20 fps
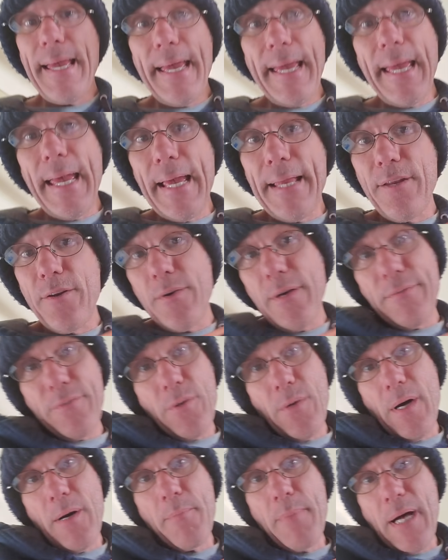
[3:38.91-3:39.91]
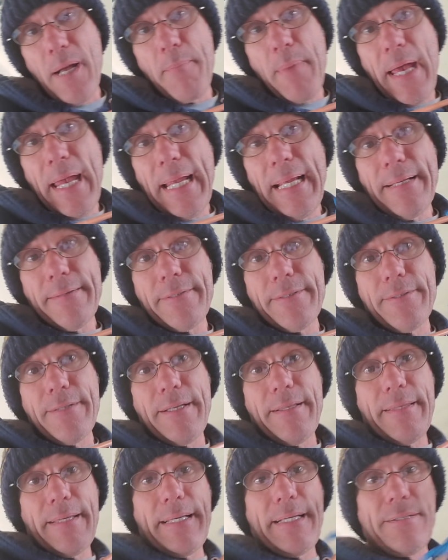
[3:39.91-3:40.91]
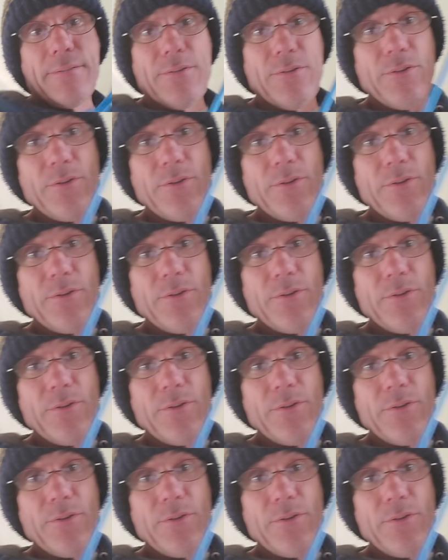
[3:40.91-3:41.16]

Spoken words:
and you don't have to go out and buy paint or anything else.